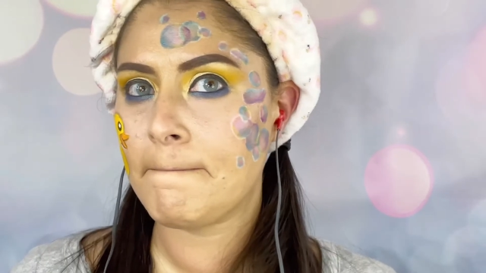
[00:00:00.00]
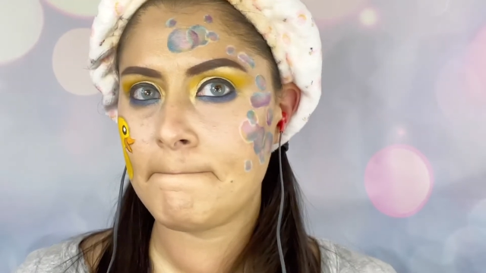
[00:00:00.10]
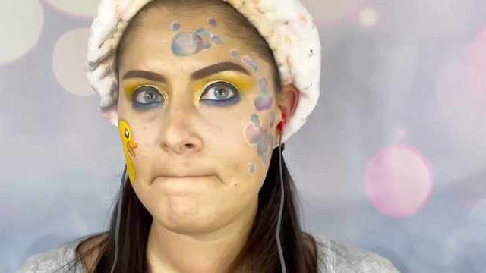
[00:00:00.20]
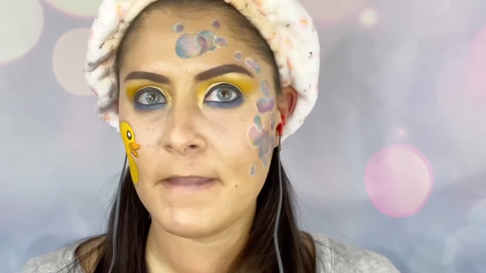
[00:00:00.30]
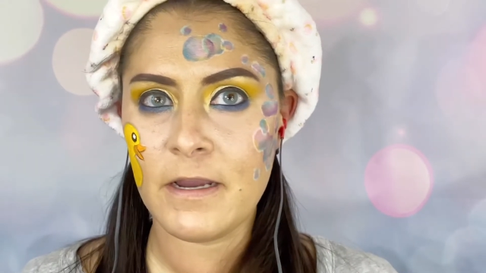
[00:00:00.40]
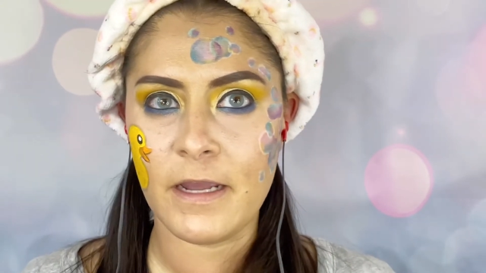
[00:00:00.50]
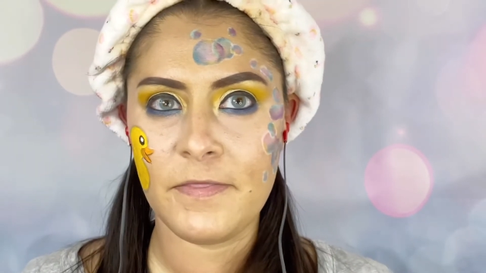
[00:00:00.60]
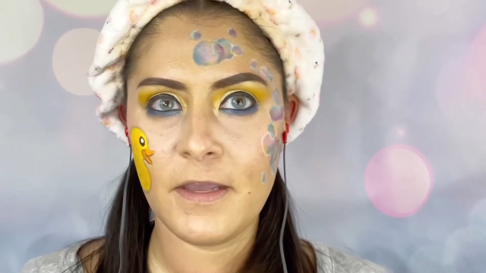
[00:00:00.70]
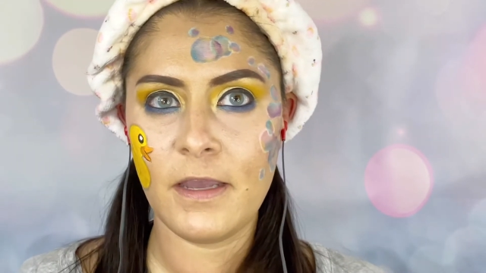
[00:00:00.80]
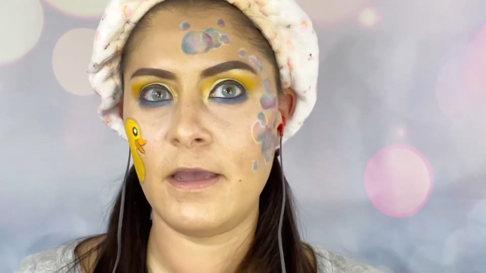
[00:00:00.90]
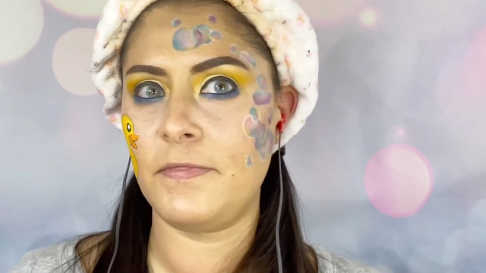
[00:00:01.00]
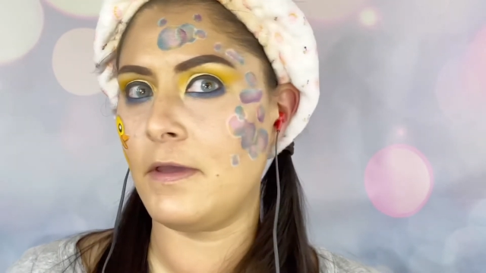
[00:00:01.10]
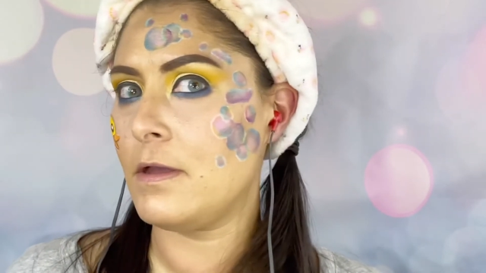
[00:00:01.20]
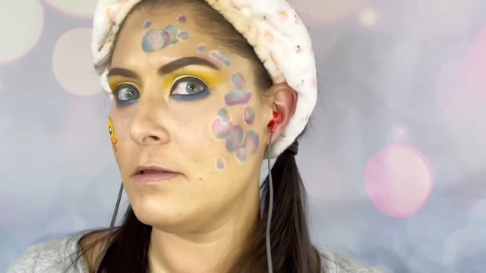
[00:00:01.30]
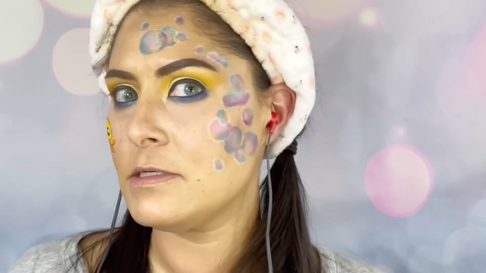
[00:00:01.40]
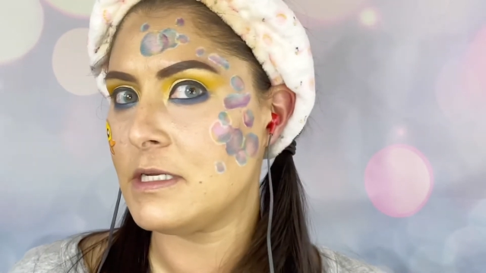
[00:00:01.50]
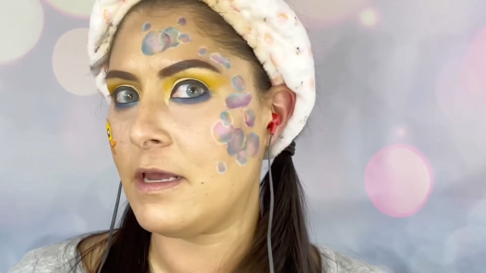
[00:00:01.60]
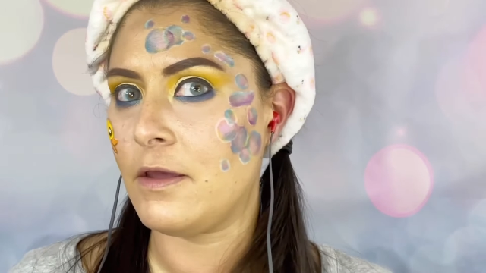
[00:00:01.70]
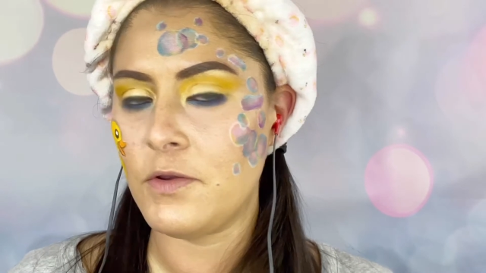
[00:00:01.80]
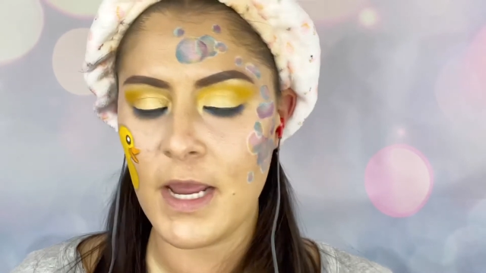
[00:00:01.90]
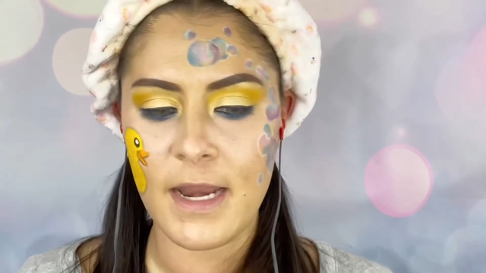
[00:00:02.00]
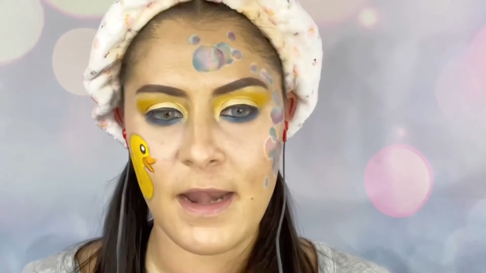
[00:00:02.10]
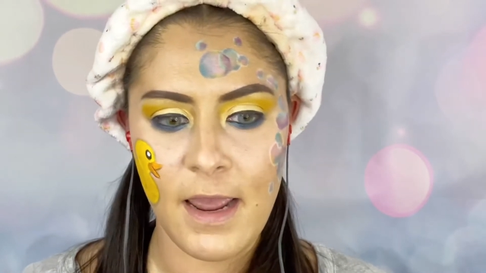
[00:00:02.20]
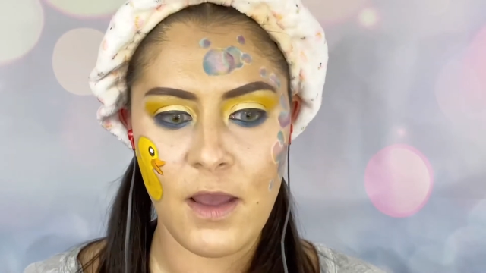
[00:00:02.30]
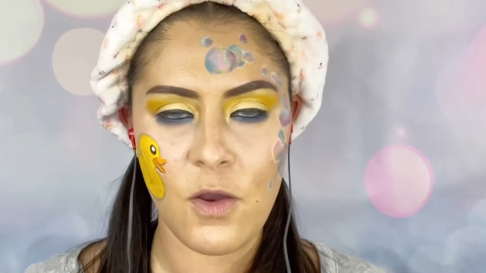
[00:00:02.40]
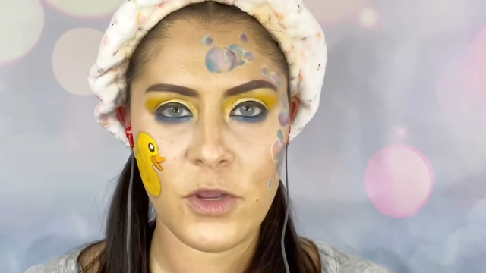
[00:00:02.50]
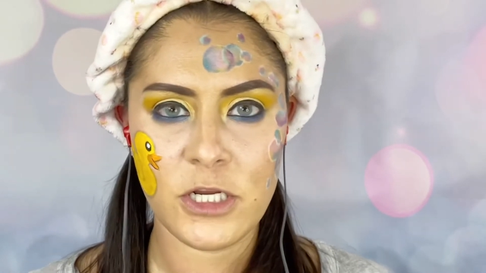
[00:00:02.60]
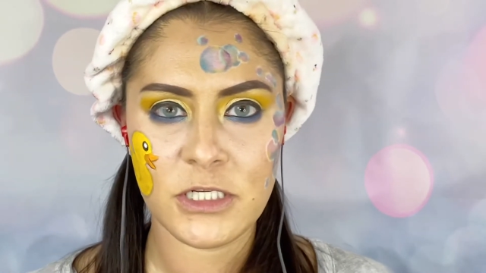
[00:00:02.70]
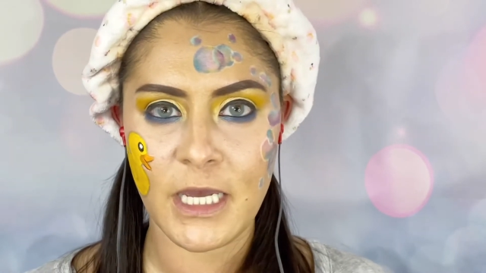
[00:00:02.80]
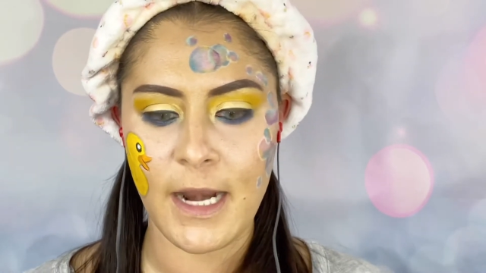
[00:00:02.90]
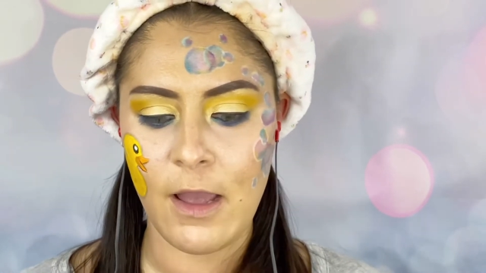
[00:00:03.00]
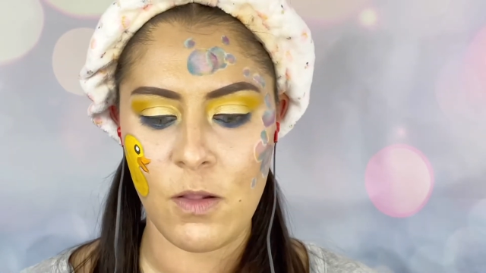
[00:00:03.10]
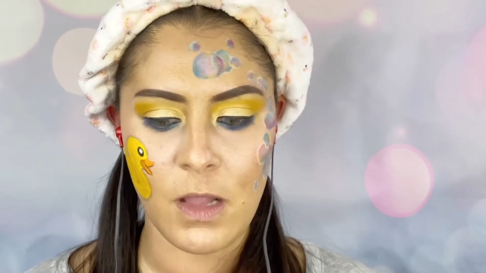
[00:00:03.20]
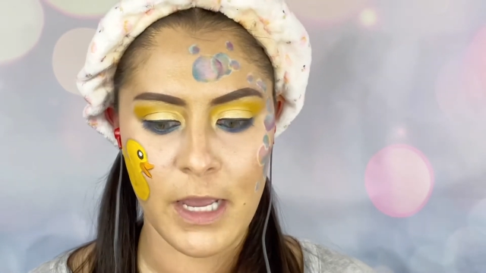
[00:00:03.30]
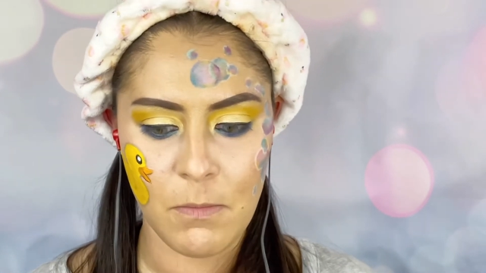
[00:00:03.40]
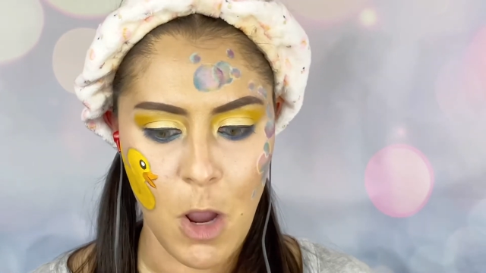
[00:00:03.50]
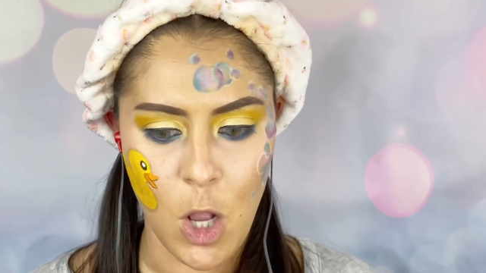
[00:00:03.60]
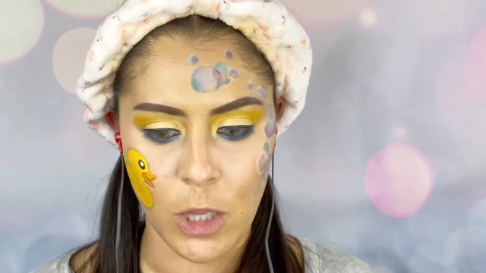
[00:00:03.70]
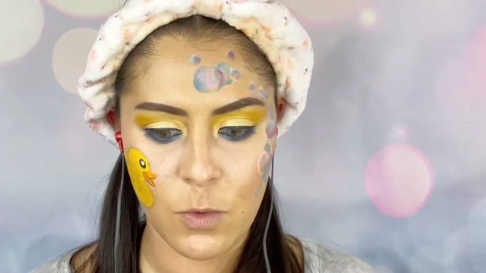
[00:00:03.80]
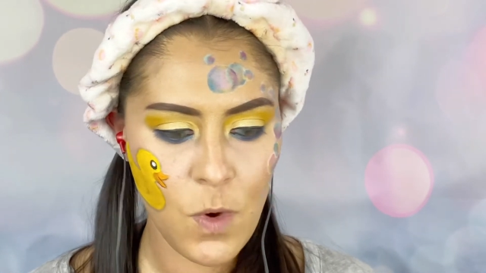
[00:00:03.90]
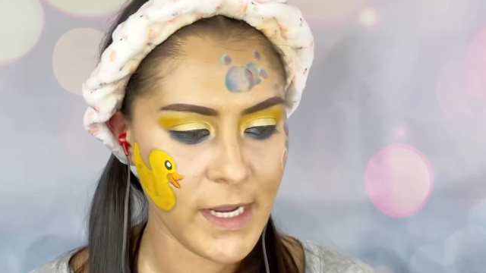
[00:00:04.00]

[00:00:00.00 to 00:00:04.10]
Alright, I think I got the colors down, and now you just gotta outline them all in white.